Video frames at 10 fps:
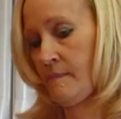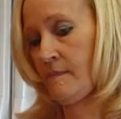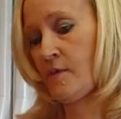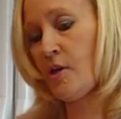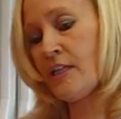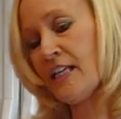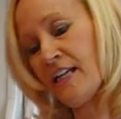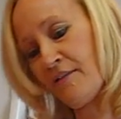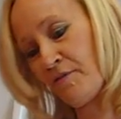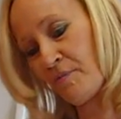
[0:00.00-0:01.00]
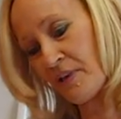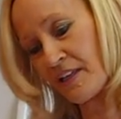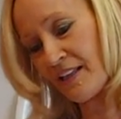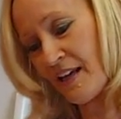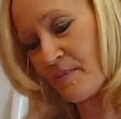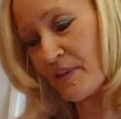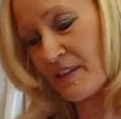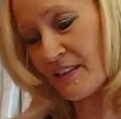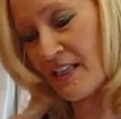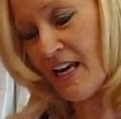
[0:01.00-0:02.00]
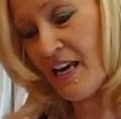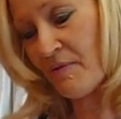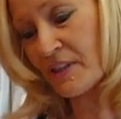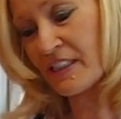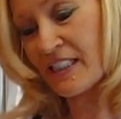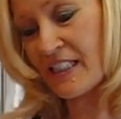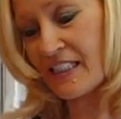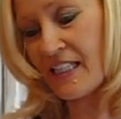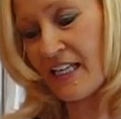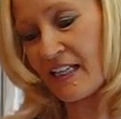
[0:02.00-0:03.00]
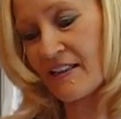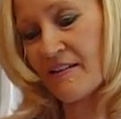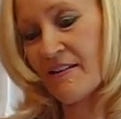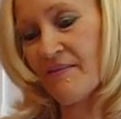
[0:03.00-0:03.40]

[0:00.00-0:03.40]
I'm trying to get every bit of that, but it wants to stick.